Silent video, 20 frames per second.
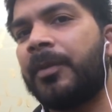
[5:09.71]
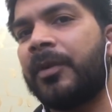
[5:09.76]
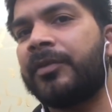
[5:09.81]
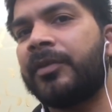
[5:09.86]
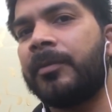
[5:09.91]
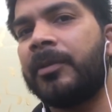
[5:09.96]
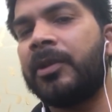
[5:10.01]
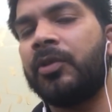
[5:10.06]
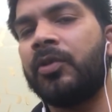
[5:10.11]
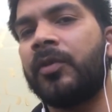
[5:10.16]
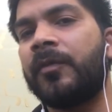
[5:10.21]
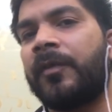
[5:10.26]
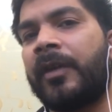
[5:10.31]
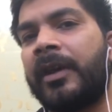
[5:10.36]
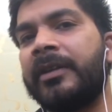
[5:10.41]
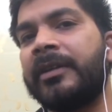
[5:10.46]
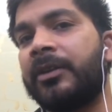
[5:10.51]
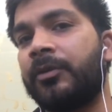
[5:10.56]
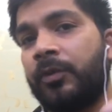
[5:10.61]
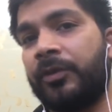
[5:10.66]
possibly you will
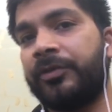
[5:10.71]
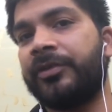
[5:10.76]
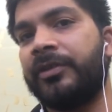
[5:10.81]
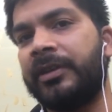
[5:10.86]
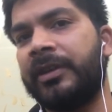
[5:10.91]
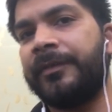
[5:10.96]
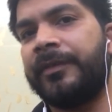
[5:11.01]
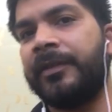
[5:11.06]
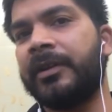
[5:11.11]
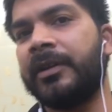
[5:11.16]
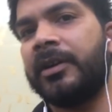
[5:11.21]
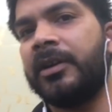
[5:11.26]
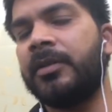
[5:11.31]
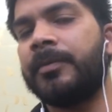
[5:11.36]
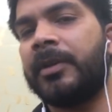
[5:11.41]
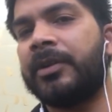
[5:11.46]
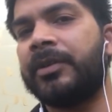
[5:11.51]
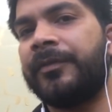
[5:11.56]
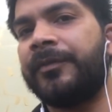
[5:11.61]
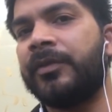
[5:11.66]
find that question
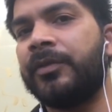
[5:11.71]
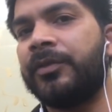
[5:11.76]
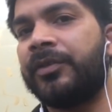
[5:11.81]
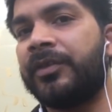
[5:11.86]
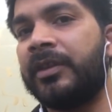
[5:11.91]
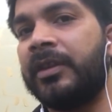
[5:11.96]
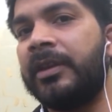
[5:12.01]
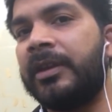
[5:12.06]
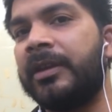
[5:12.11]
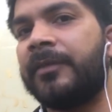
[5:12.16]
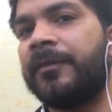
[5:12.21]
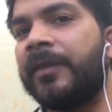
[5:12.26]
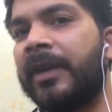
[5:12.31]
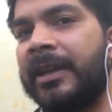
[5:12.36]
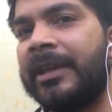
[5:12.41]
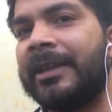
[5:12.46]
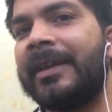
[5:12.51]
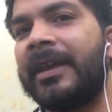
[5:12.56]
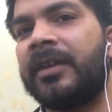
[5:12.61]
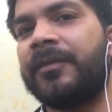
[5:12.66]
difficult, but if you see it
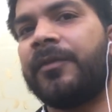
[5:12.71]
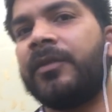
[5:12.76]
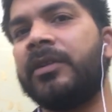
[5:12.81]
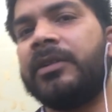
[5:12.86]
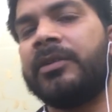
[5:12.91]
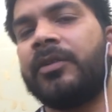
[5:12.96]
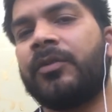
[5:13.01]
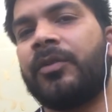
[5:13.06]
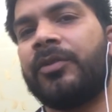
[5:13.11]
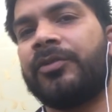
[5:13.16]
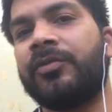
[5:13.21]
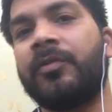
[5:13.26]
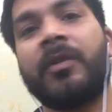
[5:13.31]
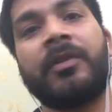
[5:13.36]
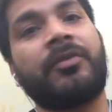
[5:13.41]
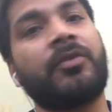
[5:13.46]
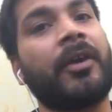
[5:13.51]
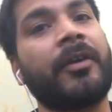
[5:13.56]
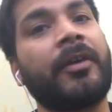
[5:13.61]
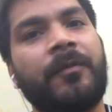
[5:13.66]
very carefully, the question
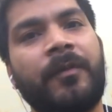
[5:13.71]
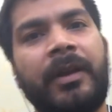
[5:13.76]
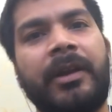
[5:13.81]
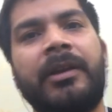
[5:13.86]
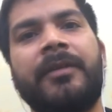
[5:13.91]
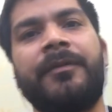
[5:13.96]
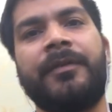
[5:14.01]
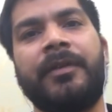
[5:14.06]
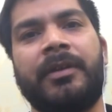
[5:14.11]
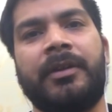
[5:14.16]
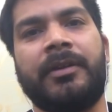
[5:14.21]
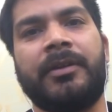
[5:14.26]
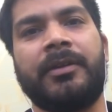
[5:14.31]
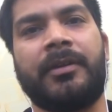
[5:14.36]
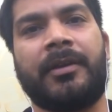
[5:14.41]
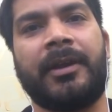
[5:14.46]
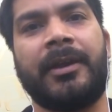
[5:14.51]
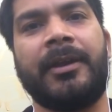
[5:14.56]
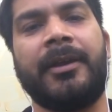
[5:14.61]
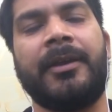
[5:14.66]
was not very
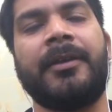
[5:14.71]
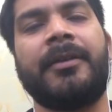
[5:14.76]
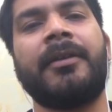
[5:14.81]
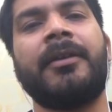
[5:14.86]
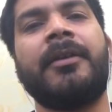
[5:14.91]
difficult, right?